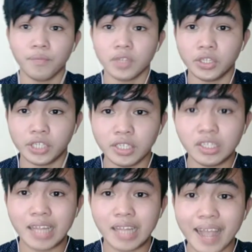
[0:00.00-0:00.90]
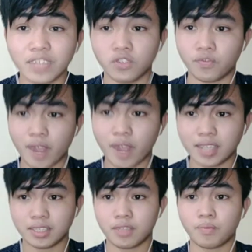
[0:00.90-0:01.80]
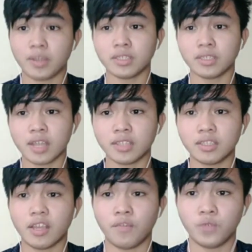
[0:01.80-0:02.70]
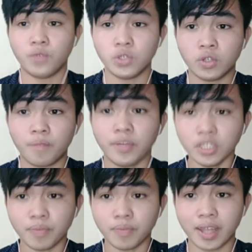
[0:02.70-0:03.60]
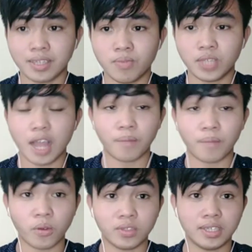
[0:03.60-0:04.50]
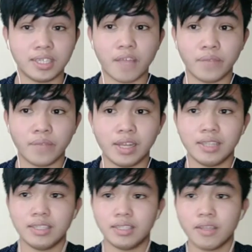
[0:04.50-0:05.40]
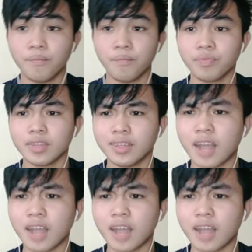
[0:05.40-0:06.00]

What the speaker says: shed light on past, present, and future perspectives about disabilities. The